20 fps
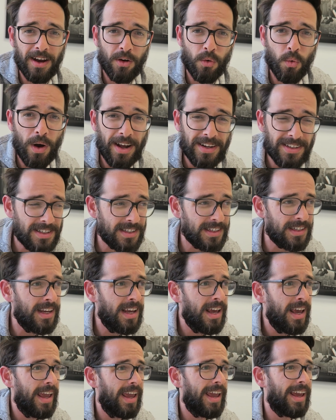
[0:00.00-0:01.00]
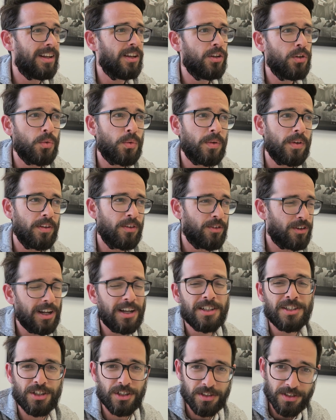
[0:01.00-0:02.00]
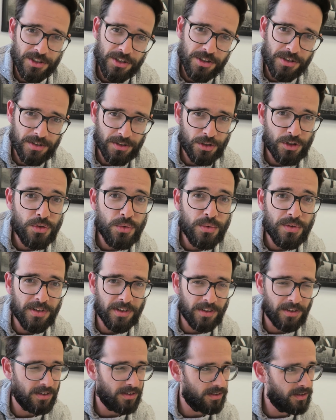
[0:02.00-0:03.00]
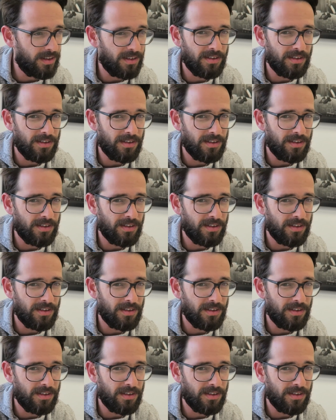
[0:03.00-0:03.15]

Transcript: a quantity? And you're not just choosing